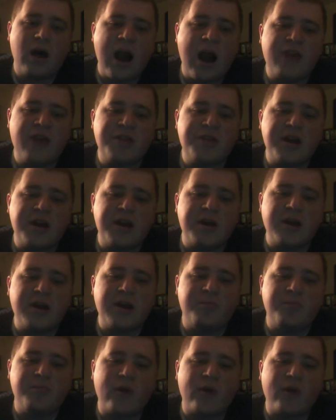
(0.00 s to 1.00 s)
I
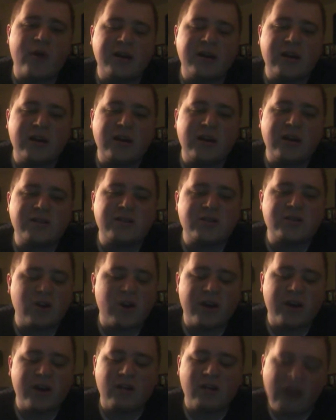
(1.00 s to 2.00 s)
think Brandy is
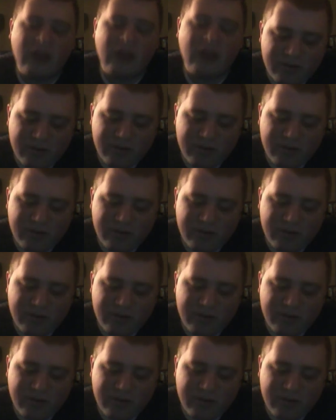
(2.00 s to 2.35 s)
starting a lot